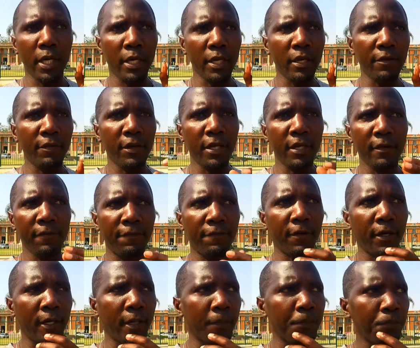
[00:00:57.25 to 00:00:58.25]
Even if
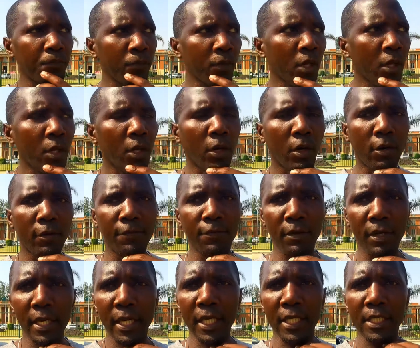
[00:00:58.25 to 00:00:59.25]
of
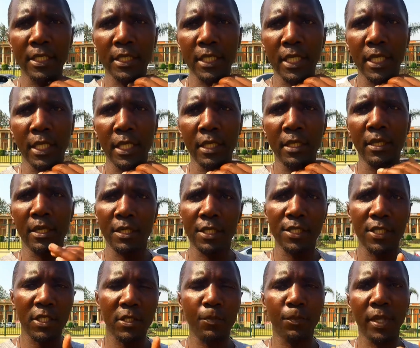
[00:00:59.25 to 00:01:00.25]
late, in the
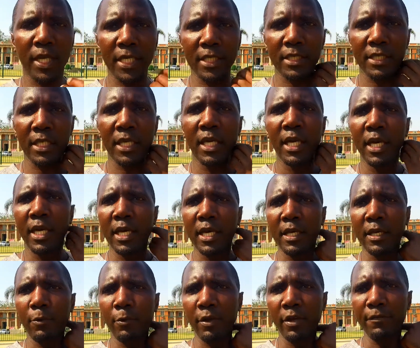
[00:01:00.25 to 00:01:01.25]
recent past,
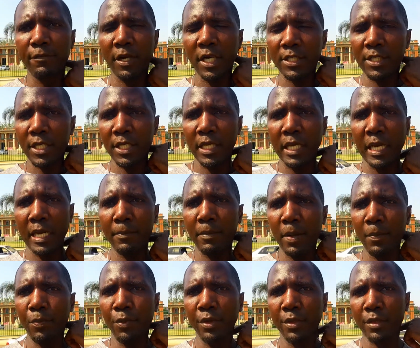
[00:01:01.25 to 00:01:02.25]
we have actually come
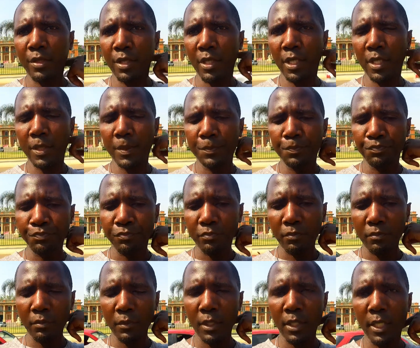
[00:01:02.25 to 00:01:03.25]
up with
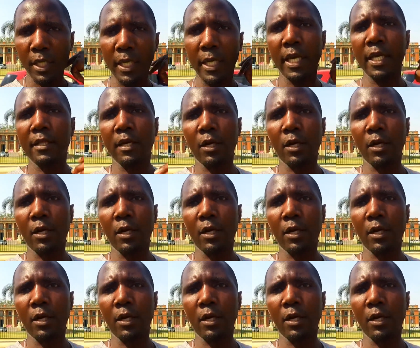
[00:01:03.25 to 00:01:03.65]
another